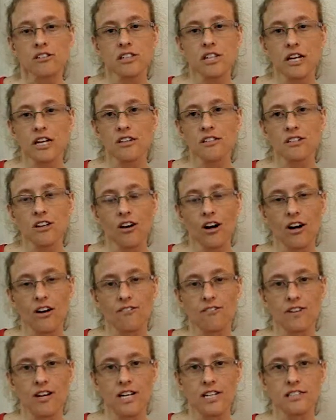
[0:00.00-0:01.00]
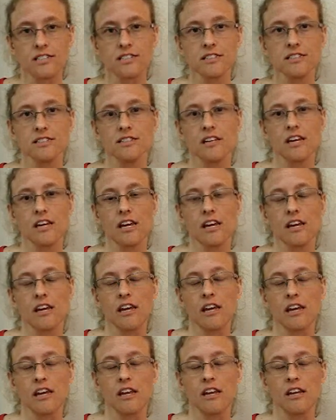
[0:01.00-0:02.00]
Young's office
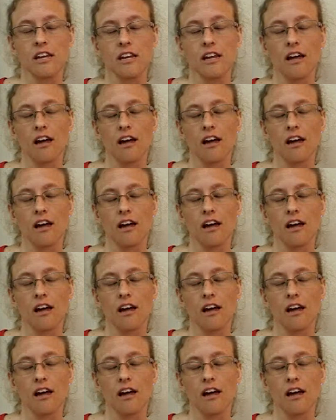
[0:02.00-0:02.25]
in